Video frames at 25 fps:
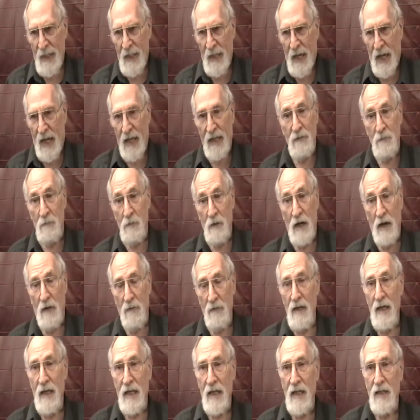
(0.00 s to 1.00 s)
And when I
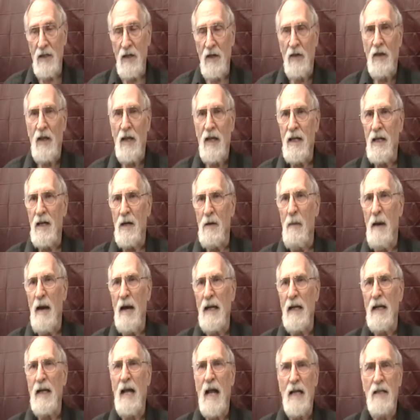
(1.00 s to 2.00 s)
really get to thinking
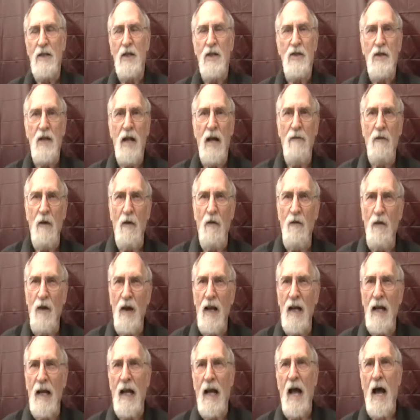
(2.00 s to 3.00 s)
about it, I just have a
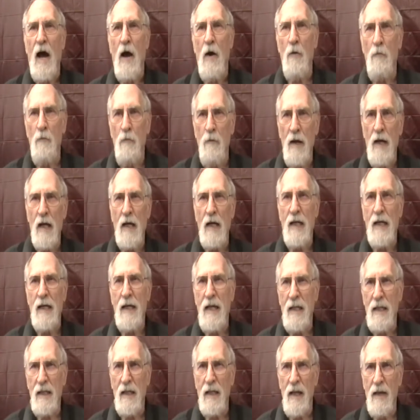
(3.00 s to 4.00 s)
feeling I really
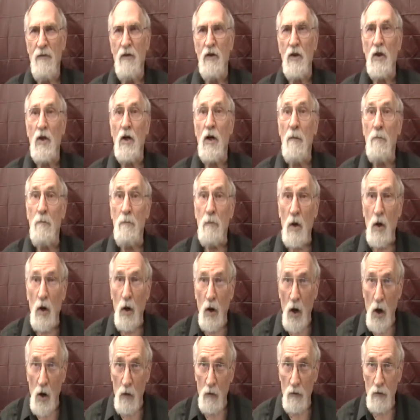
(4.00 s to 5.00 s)
didn't even come
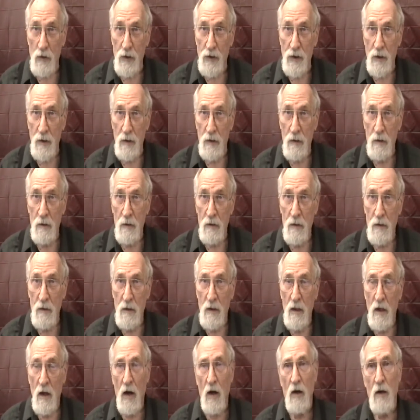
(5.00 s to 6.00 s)
close
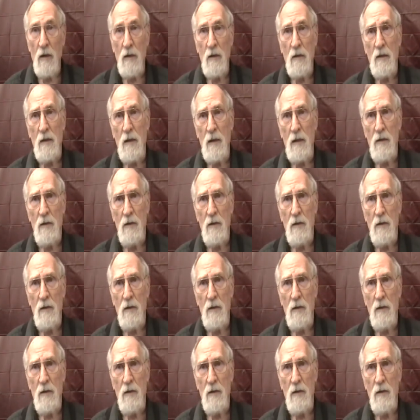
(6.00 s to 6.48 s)
on the,